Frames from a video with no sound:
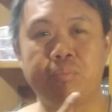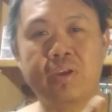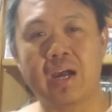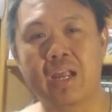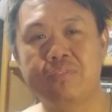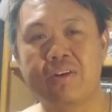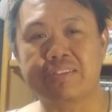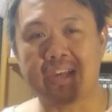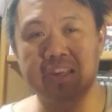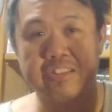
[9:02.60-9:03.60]
Boy Advance
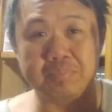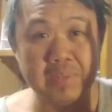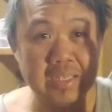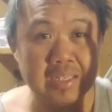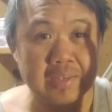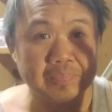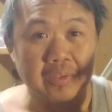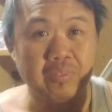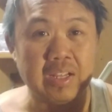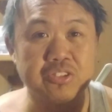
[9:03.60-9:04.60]
SP,
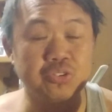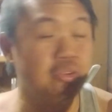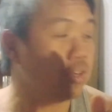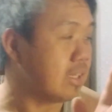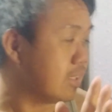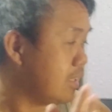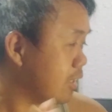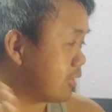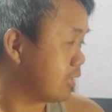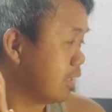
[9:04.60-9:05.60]
right? So
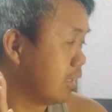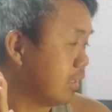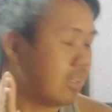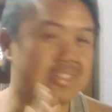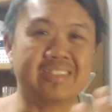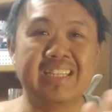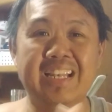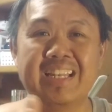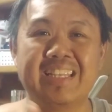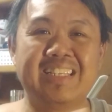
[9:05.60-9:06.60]
yes,
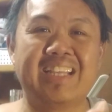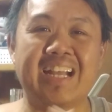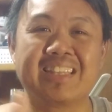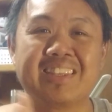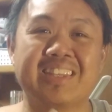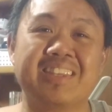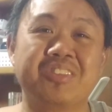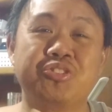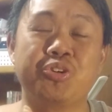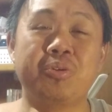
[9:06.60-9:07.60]
still got
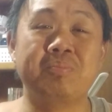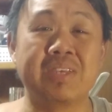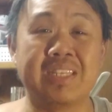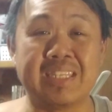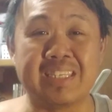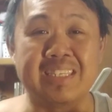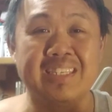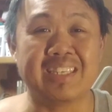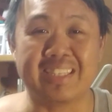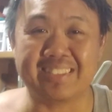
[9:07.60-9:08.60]
so many,
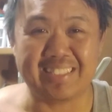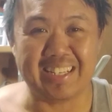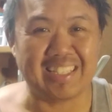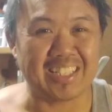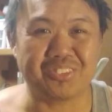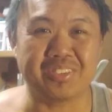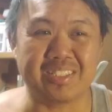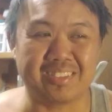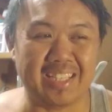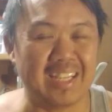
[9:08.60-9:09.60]
still got
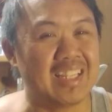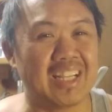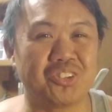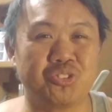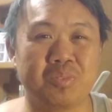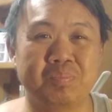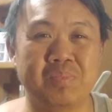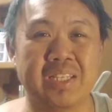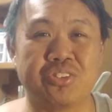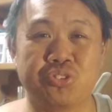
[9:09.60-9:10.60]
to
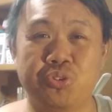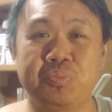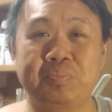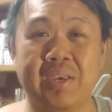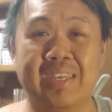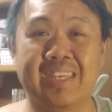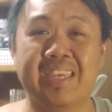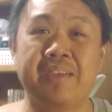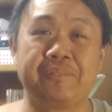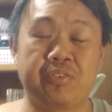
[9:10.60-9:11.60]
compete so many
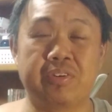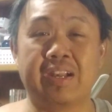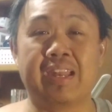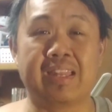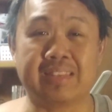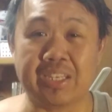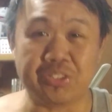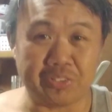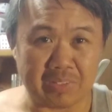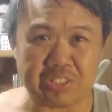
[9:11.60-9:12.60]
for the Nintendo,
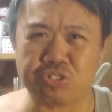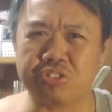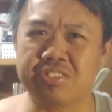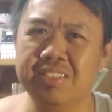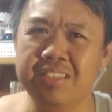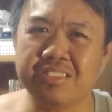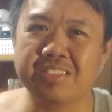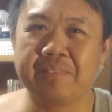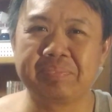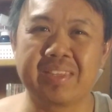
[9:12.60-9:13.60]
right? So since
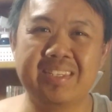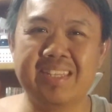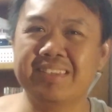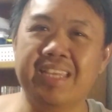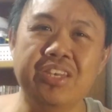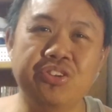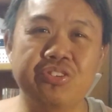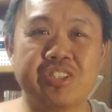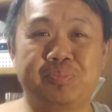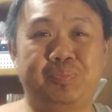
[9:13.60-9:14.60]
Nintendo
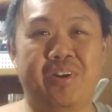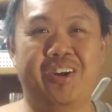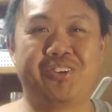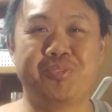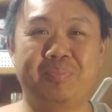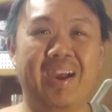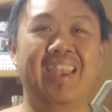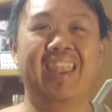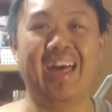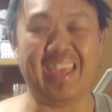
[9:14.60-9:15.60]
is part of my
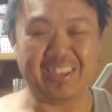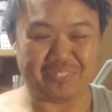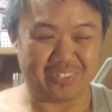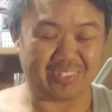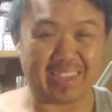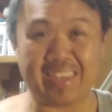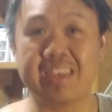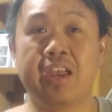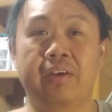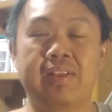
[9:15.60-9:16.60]
life, okay,
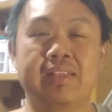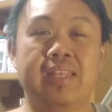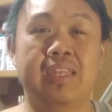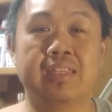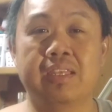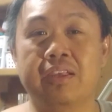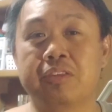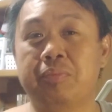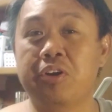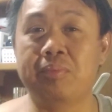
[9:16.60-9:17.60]
Nintendo is
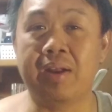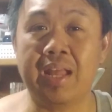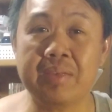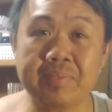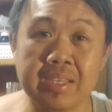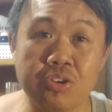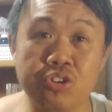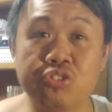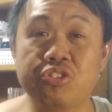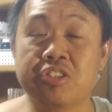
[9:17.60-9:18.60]
part of my life, and
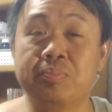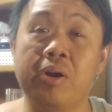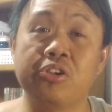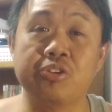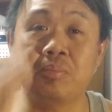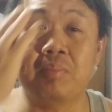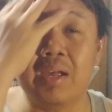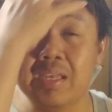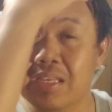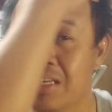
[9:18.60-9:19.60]
also is part of
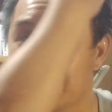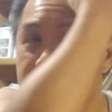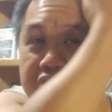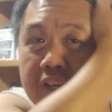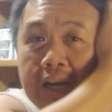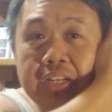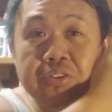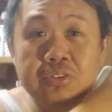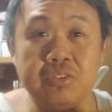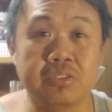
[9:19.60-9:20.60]
my
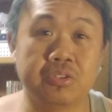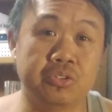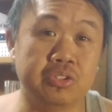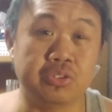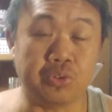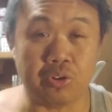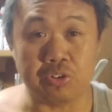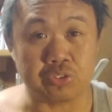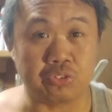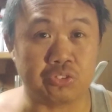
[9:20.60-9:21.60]
childhood
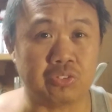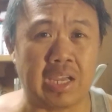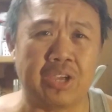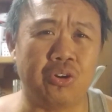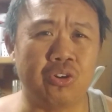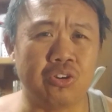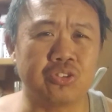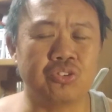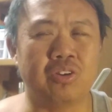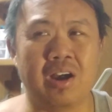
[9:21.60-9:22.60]
also. So I
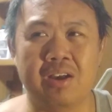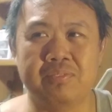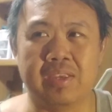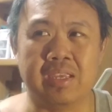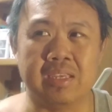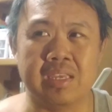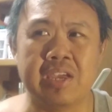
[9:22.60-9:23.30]
also have a